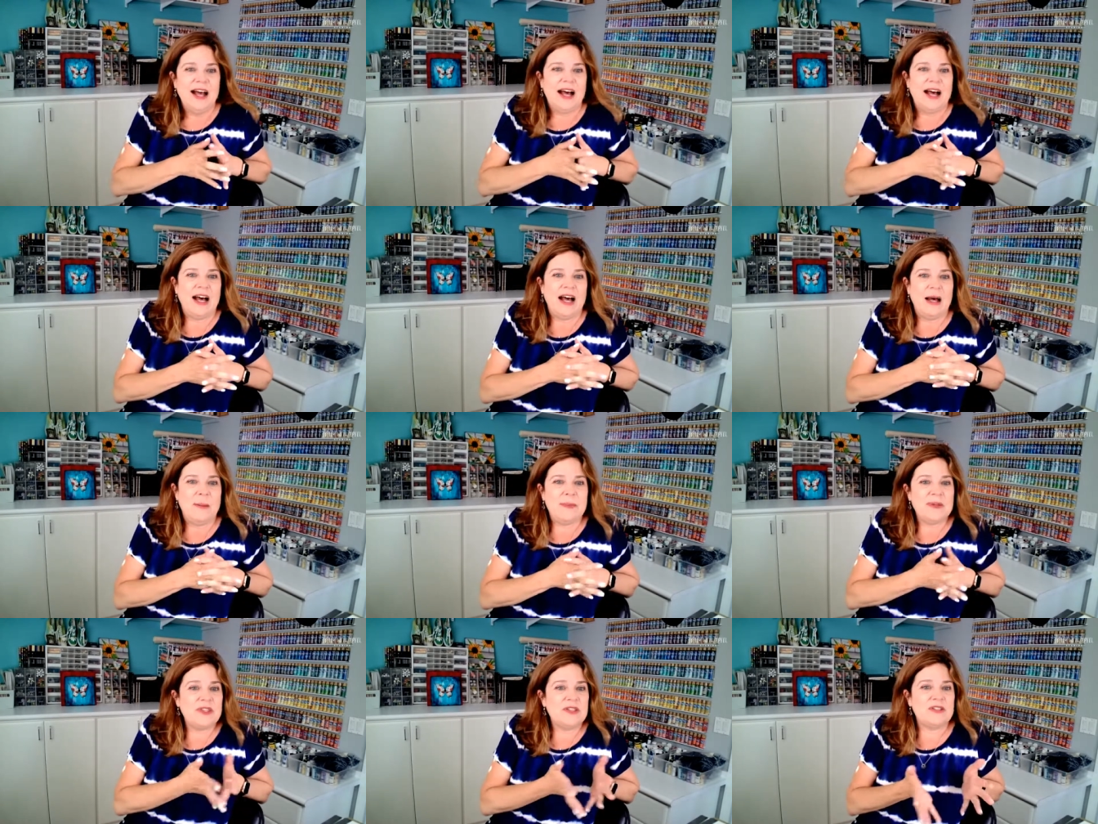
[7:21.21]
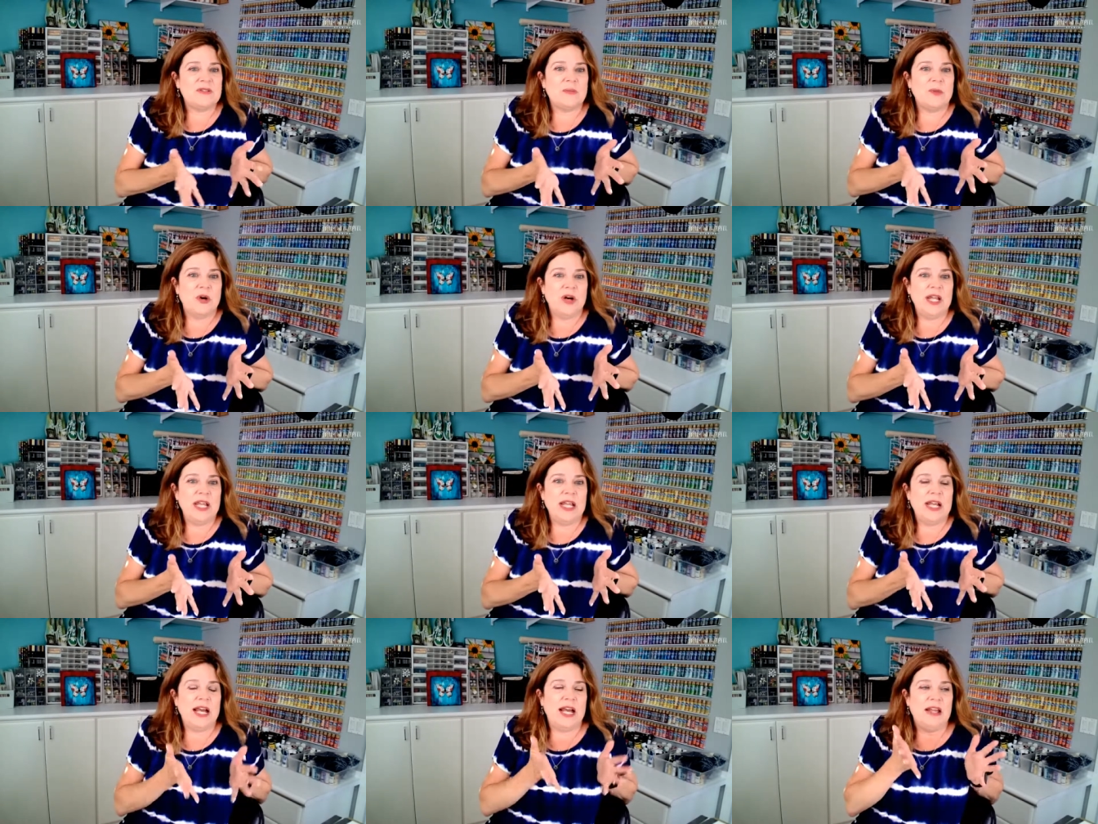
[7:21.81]
But this
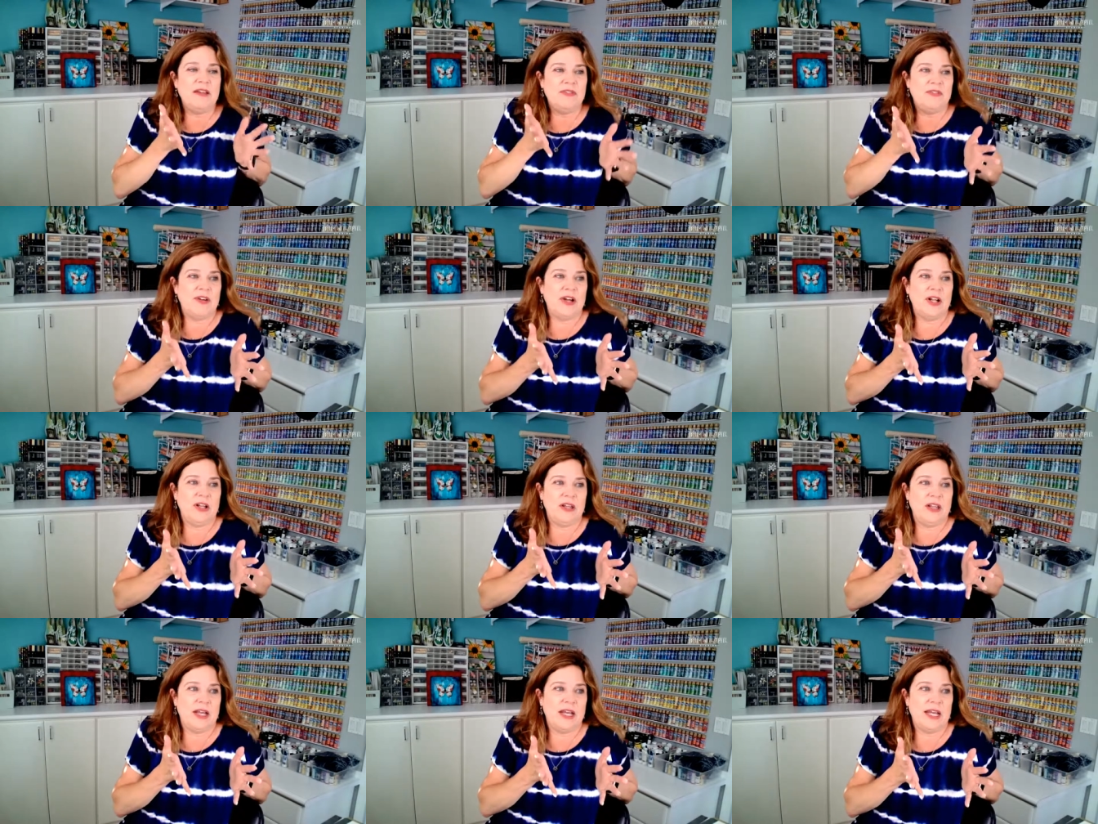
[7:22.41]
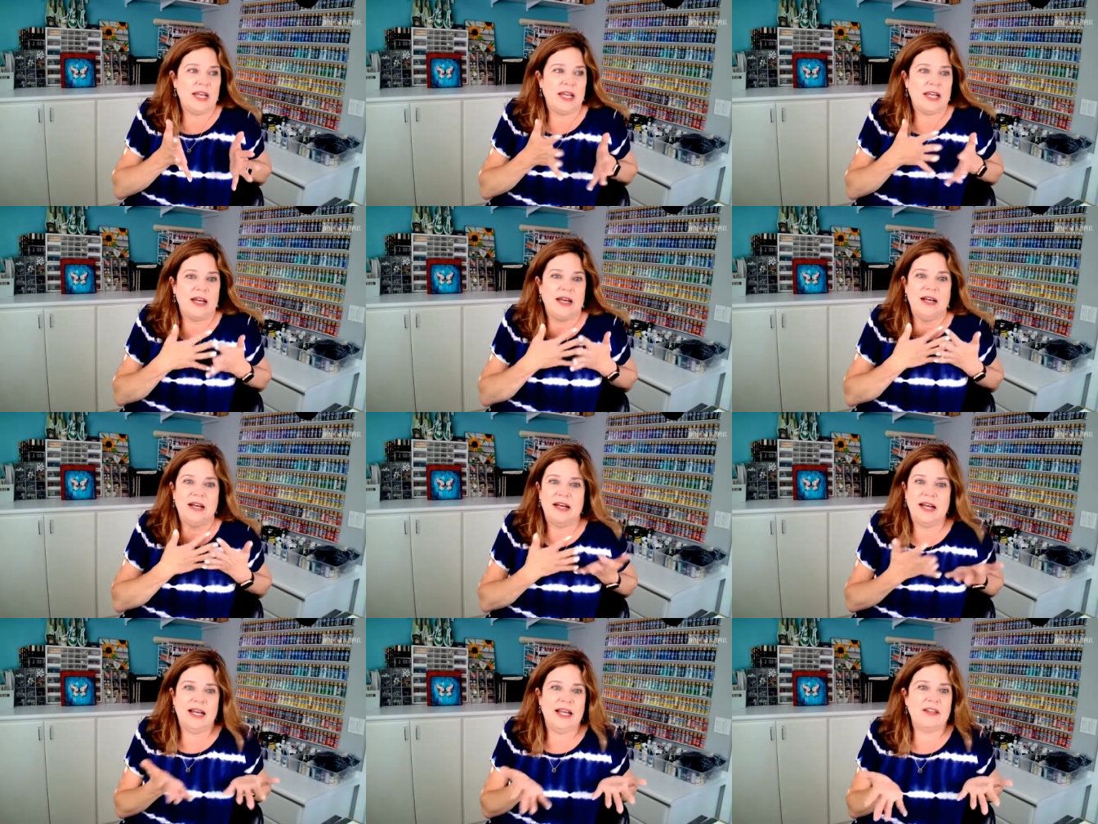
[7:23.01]
morning, I felt like
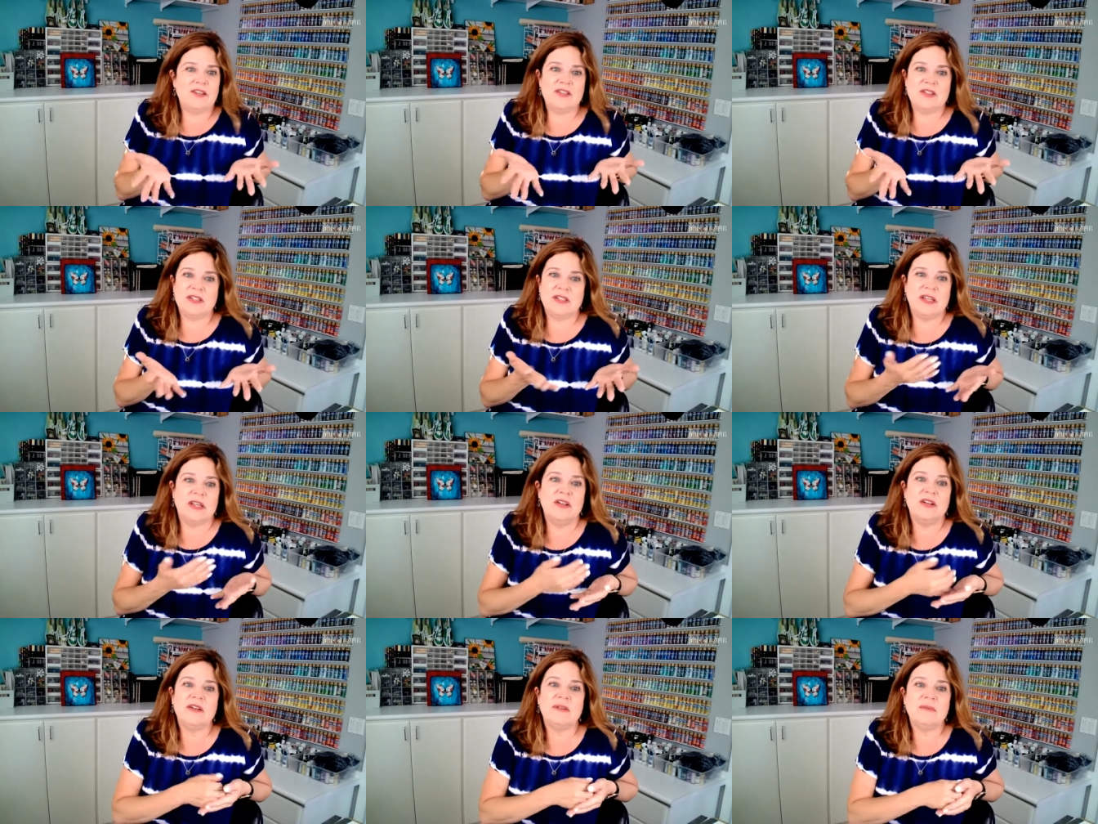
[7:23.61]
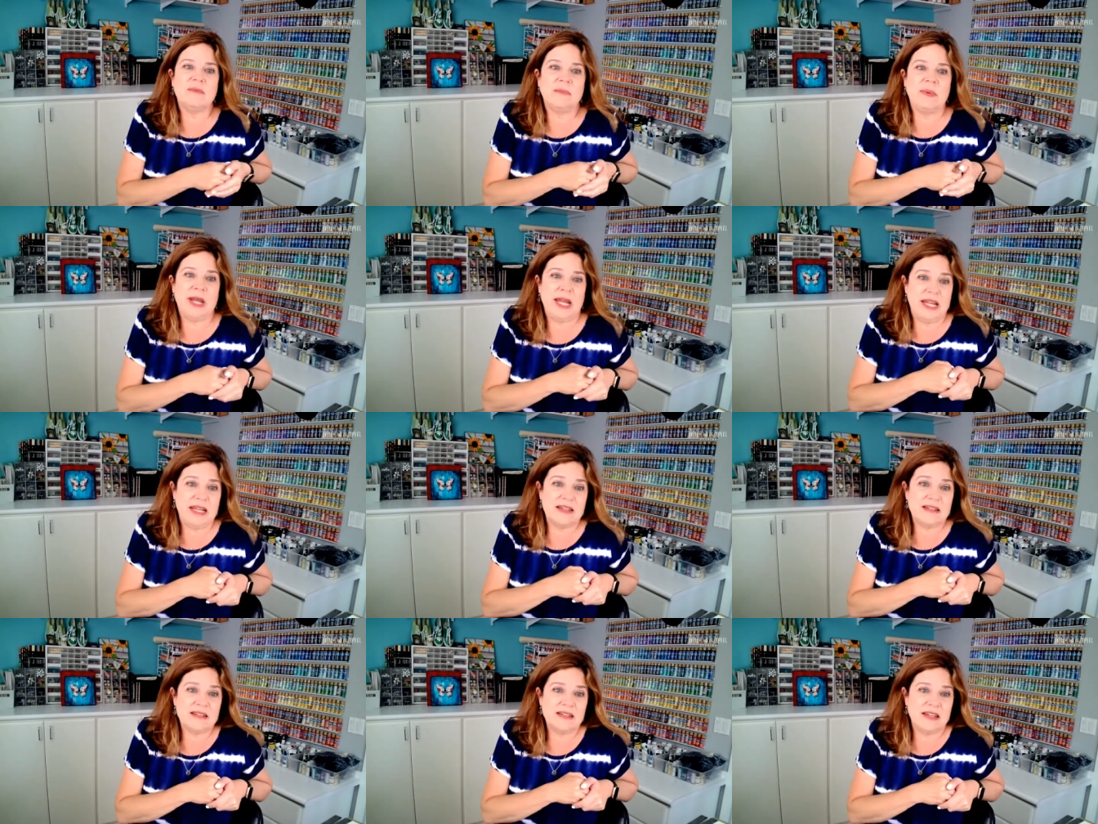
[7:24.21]
I just couldn't
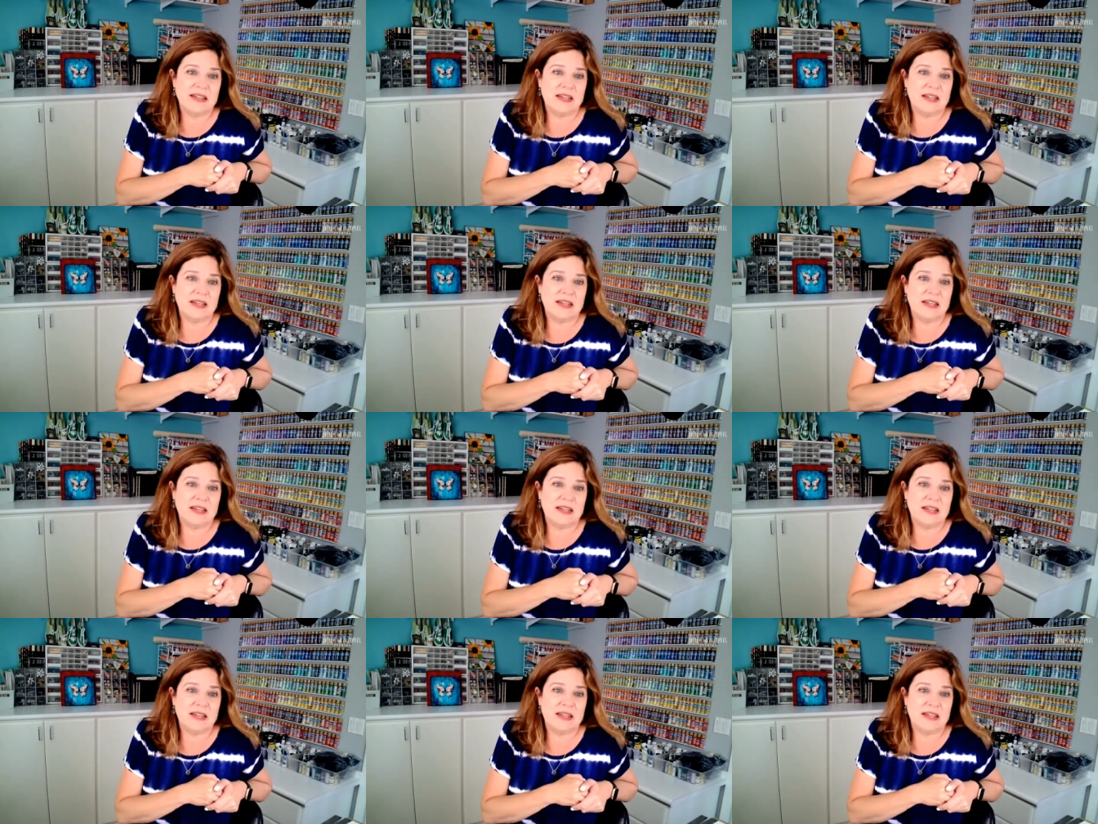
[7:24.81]
paint.